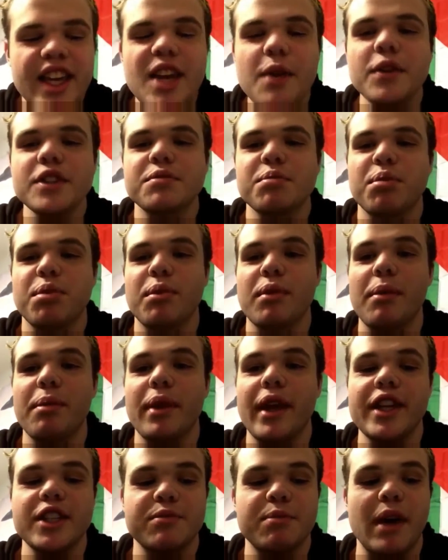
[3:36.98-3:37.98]
He was
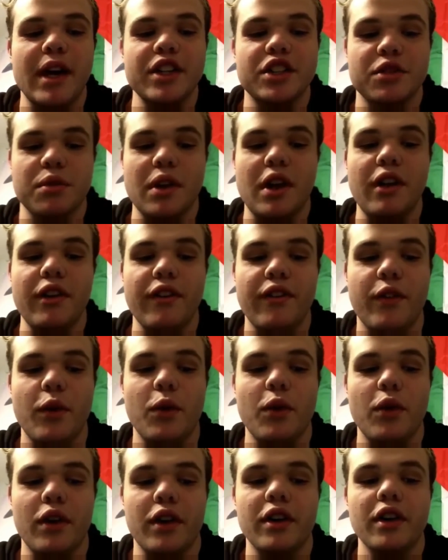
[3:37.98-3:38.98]
replaced by Gerald
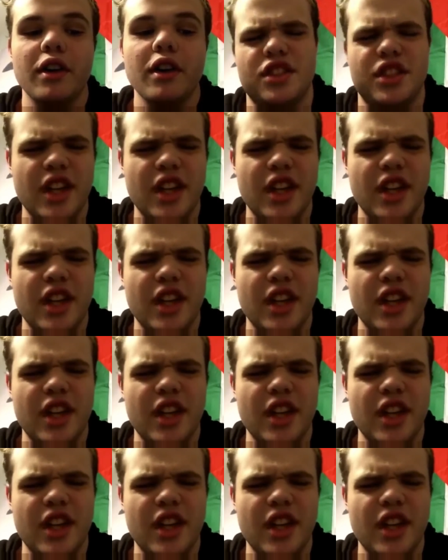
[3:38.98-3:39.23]
Ford,